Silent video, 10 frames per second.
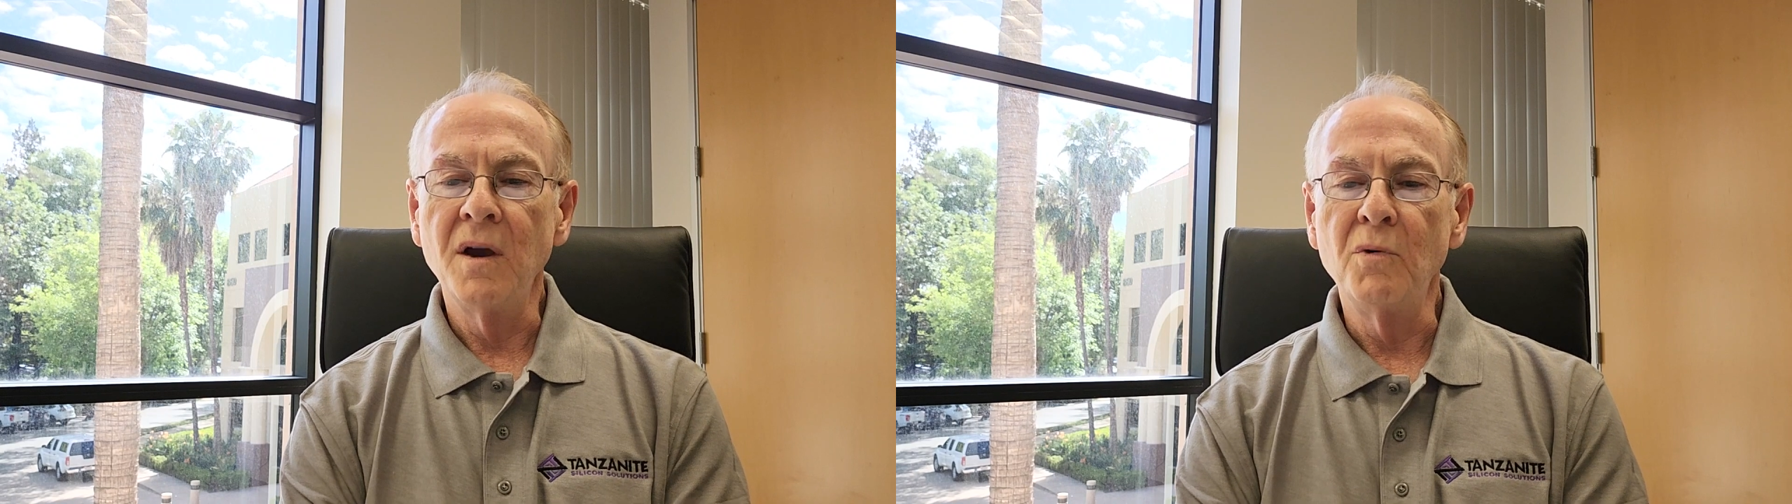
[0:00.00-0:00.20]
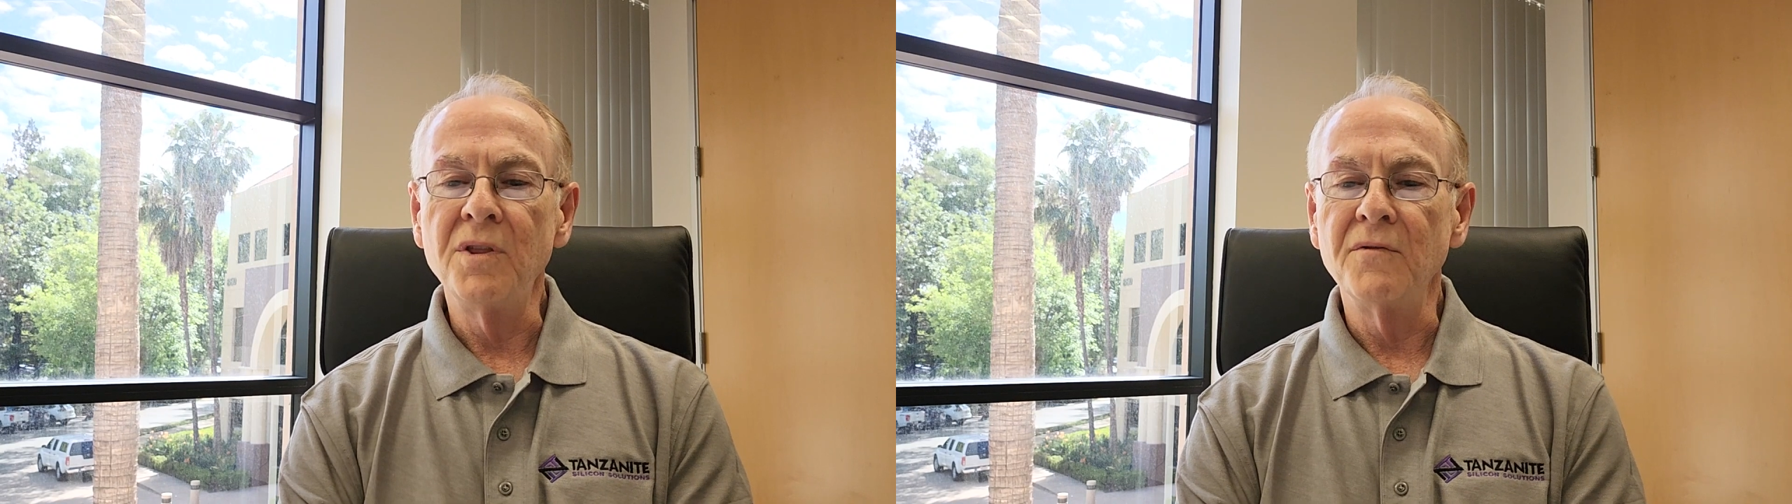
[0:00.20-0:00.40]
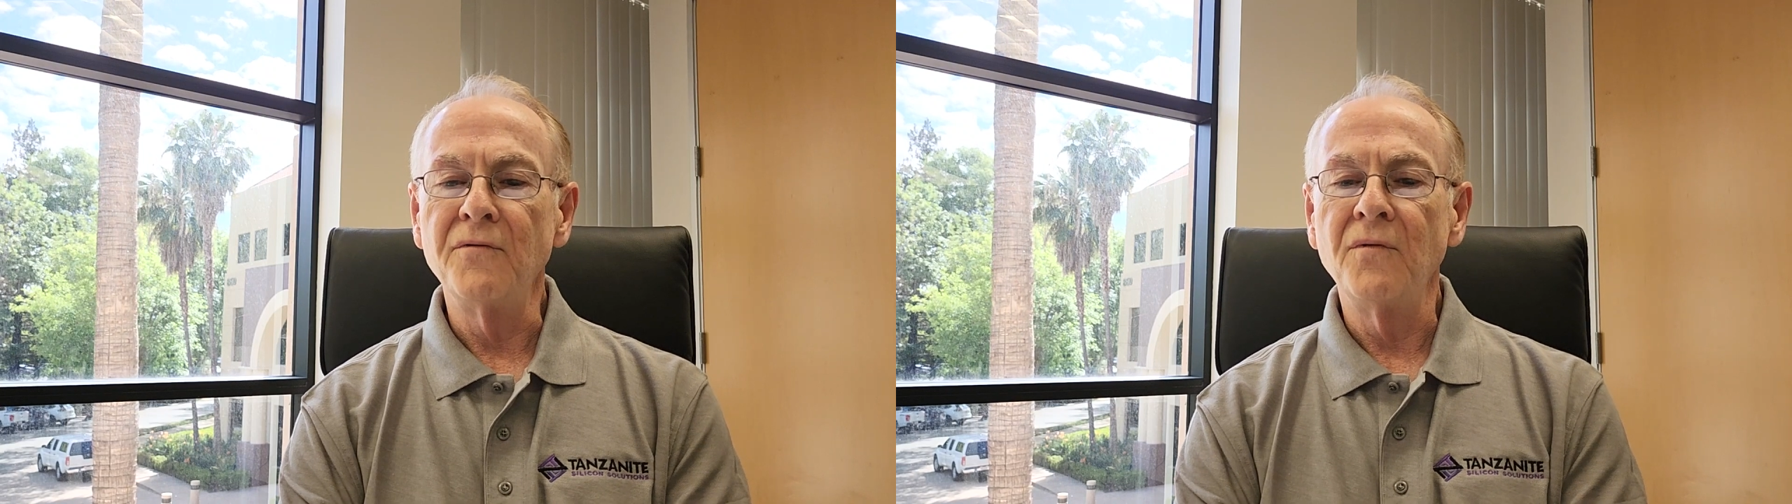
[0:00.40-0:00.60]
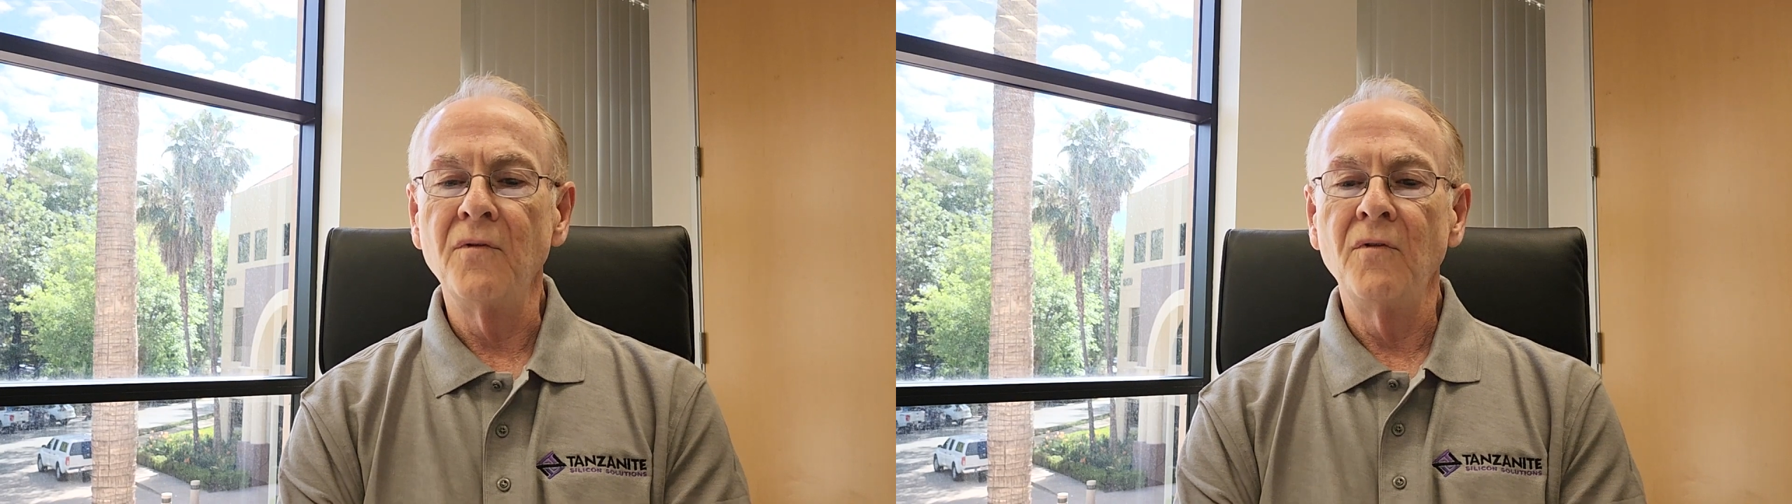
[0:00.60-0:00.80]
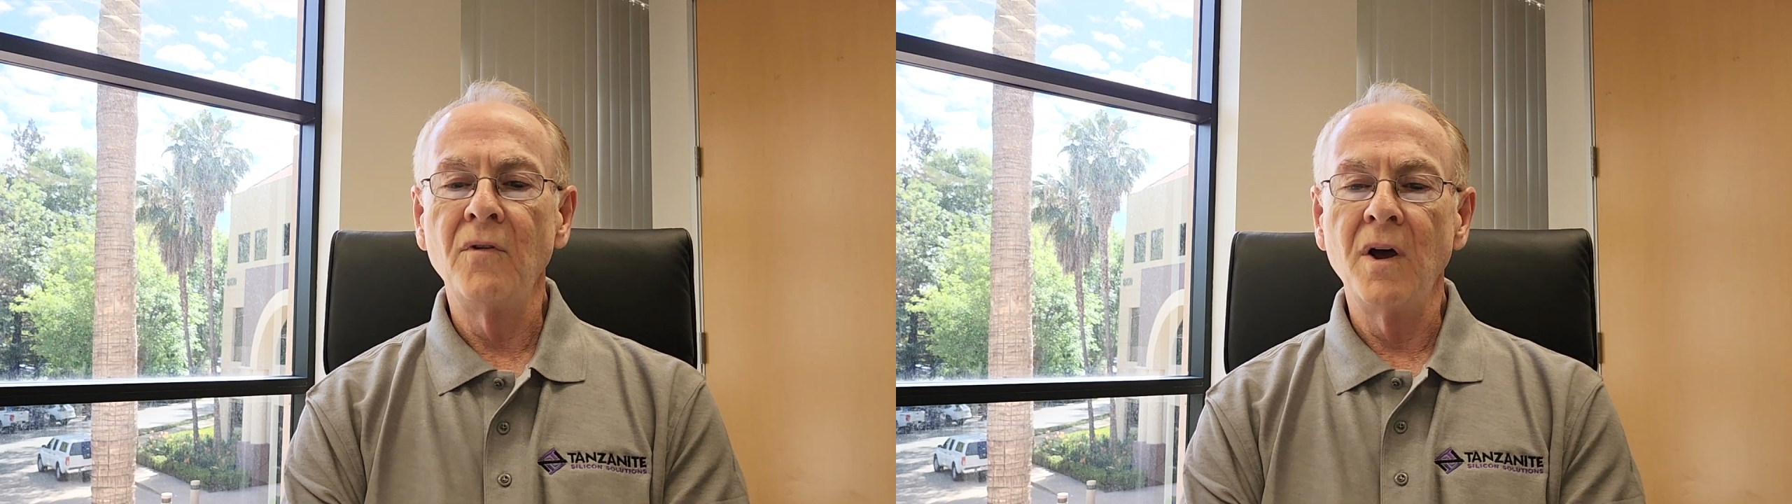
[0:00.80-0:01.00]
with
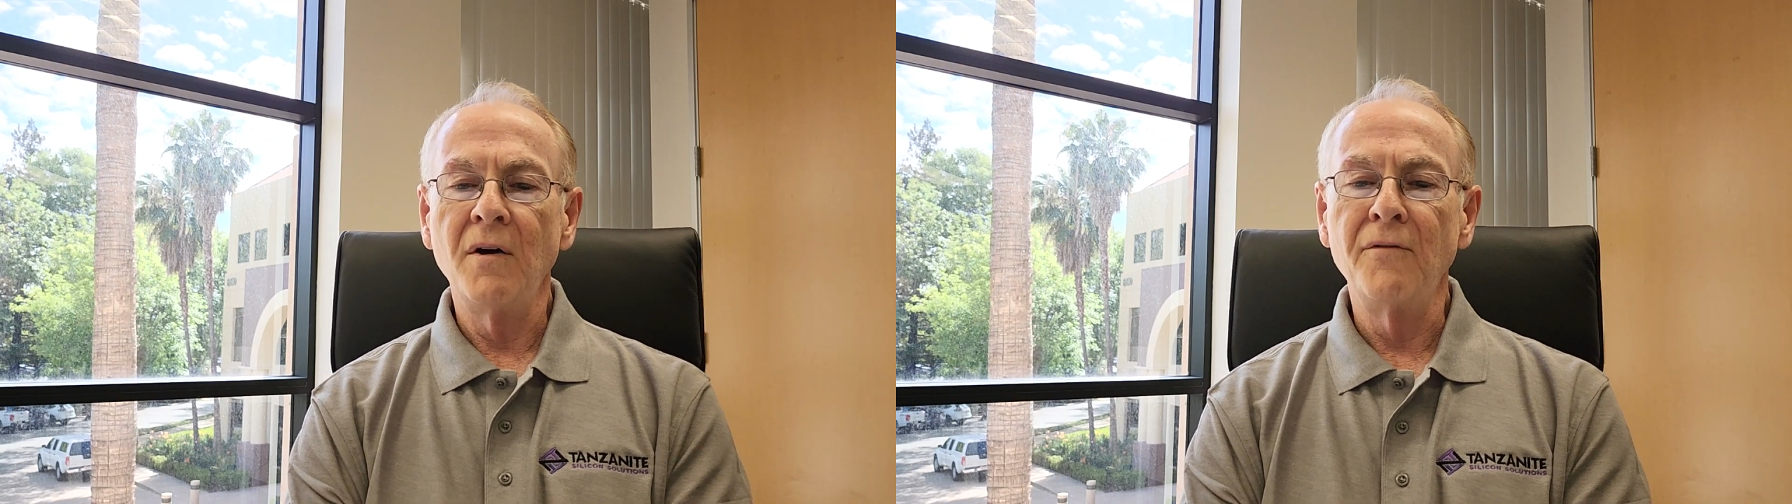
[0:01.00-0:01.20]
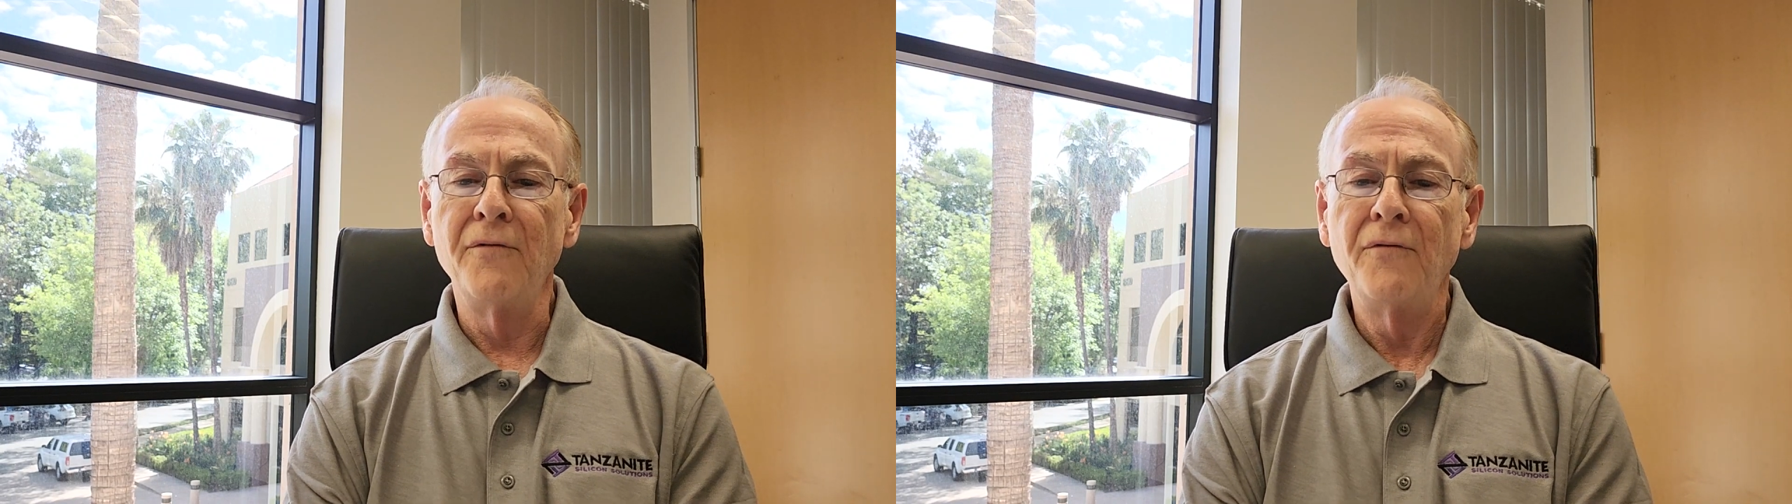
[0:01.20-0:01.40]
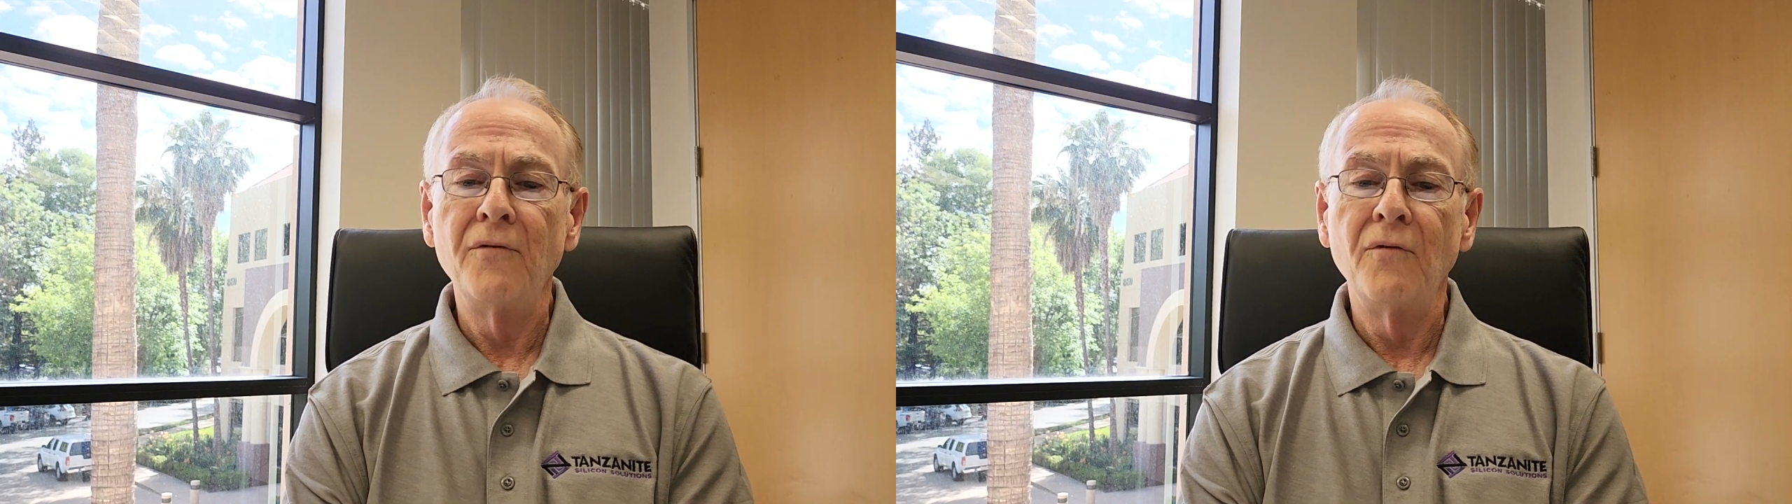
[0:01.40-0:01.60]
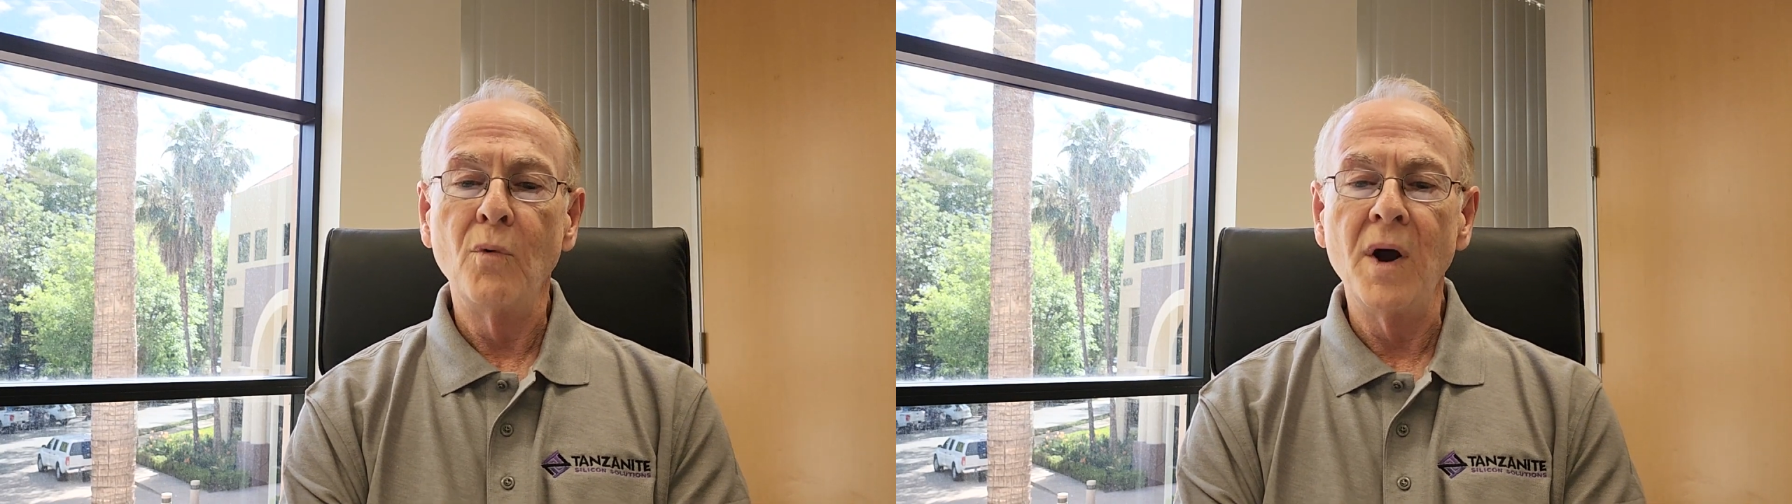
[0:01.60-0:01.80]
a